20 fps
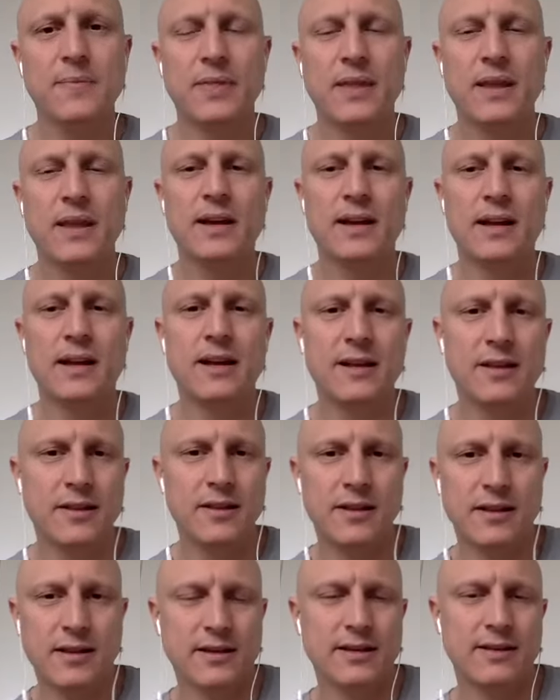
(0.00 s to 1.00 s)
and then I
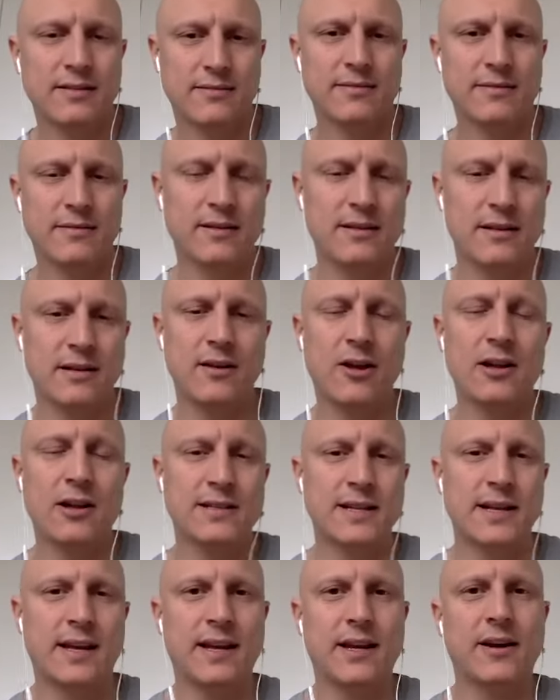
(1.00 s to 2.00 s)
think it'll all
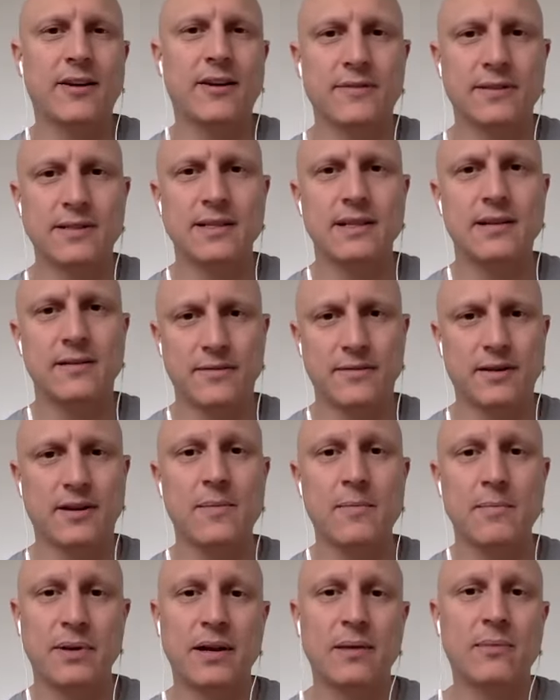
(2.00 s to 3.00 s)
take care of itself. The
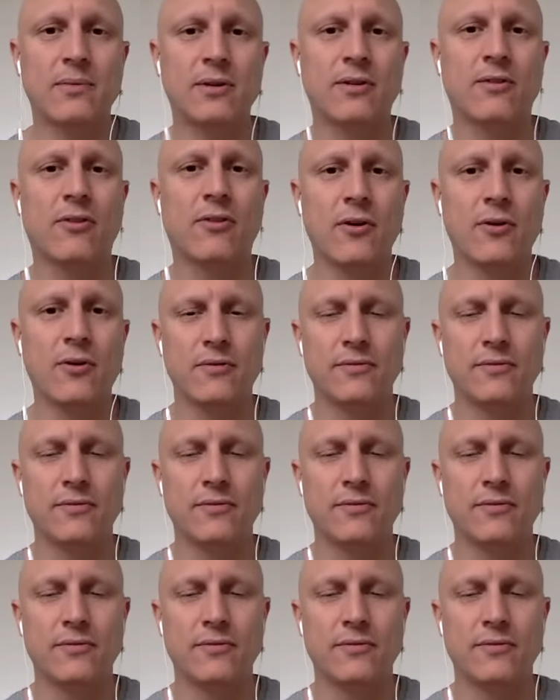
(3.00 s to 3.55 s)
company will grow.